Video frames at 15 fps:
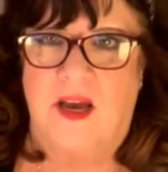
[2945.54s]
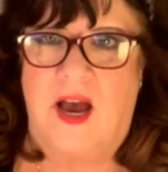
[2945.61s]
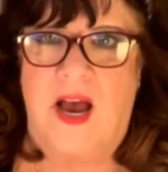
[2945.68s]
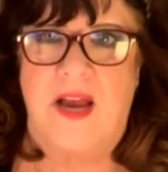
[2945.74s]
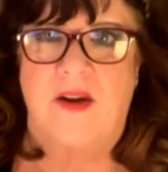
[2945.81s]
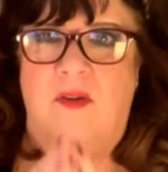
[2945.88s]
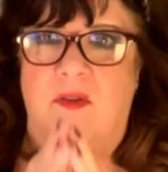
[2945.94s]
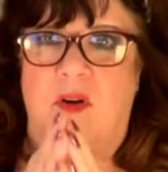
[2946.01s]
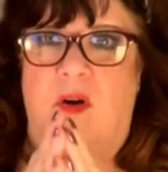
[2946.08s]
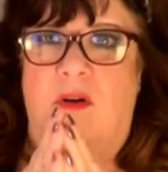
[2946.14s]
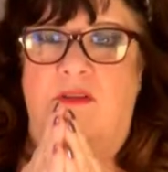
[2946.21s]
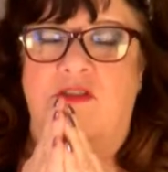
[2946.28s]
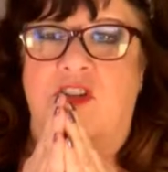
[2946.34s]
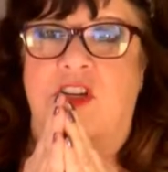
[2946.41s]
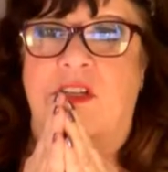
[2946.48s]
I don't know
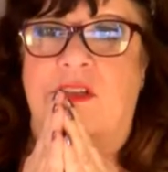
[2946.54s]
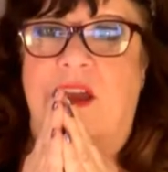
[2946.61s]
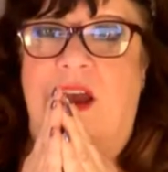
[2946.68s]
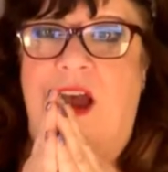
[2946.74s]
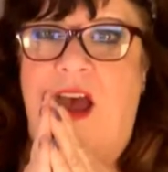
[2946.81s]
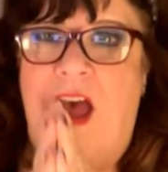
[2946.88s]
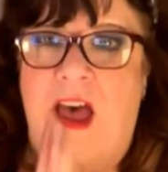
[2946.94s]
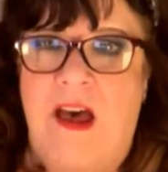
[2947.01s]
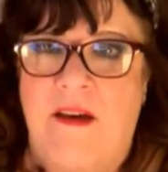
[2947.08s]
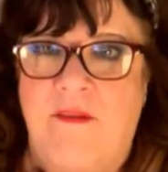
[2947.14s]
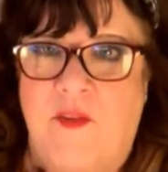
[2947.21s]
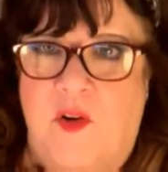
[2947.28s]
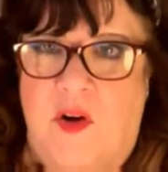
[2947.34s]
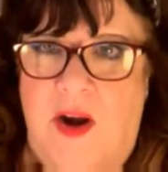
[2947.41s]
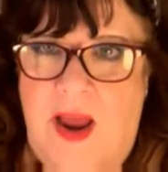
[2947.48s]
if she's
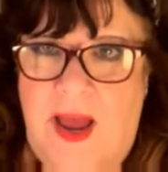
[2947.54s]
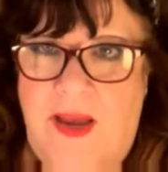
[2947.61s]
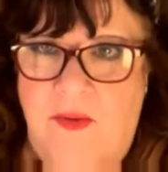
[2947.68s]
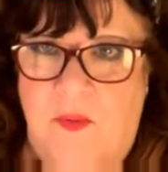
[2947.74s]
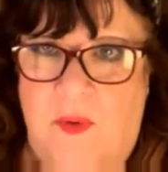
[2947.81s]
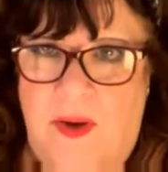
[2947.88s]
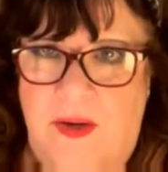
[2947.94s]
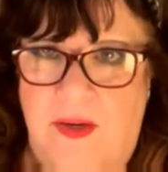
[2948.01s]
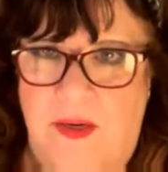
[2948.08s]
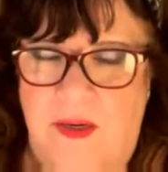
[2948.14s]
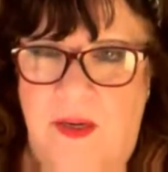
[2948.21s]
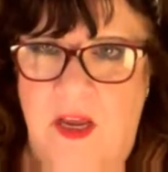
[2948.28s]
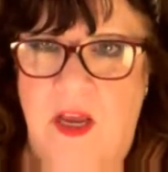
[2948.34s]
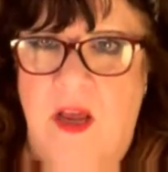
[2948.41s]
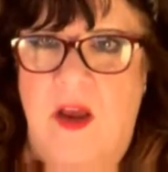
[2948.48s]
ever had one.
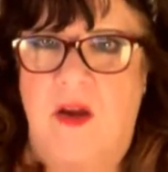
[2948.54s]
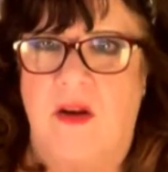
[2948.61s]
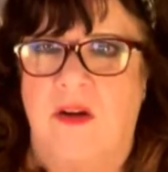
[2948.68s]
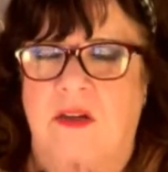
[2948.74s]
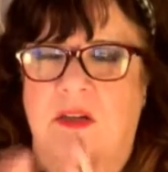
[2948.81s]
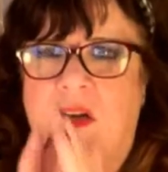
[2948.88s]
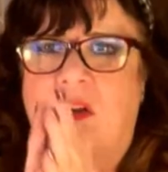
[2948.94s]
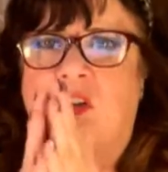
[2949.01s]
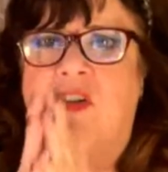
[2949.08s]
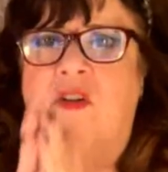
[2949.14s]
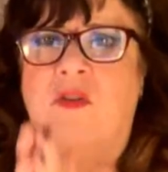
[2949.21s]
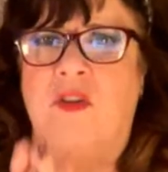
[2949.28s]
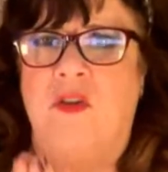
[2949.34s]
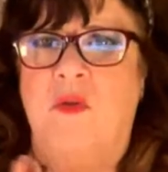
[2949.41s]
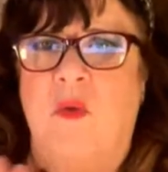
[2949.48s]

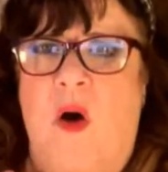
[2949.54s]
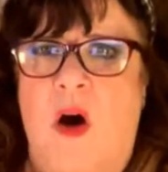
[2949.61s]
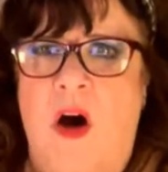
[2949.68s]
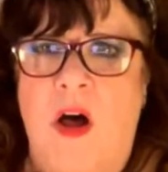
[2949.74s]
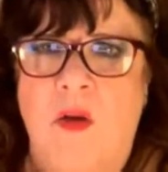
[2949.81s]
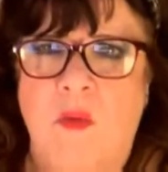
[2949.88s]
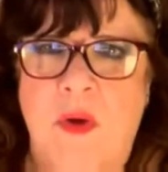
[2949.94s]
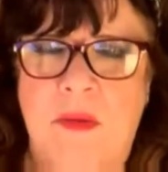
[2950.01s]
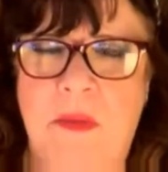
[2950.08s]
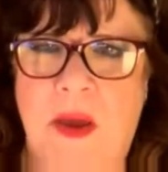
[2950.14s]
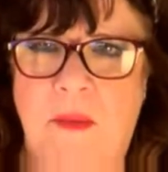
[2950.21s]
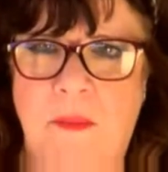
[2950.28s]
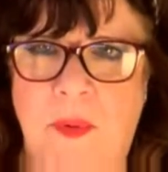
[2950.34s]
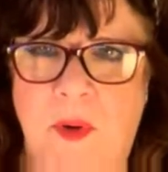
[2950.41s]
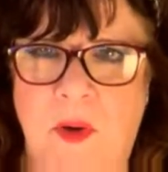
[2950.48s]
Do you all
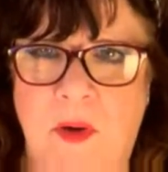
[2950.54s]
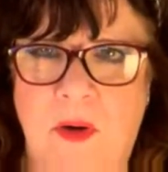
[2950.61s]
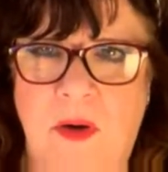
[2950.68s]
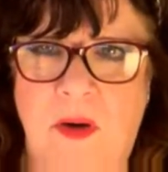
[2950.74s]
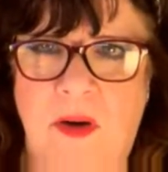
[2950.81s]
remember?